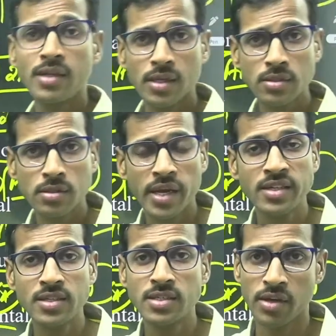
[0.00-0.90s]
case
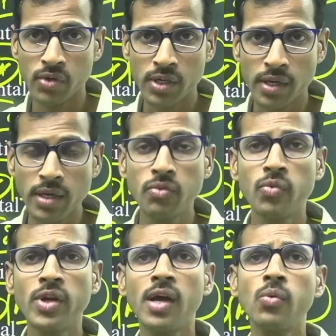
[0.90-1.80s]
1978, we
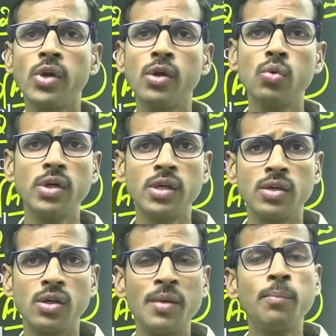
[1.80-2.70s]
have included
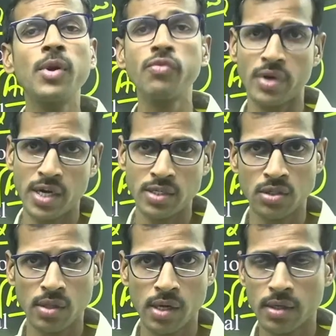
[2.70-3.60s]
number of rights in
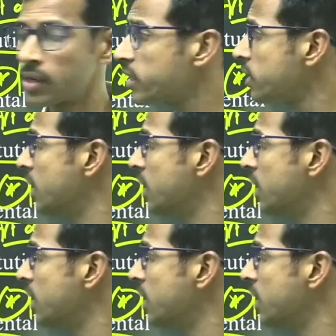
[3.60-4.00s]
that, right?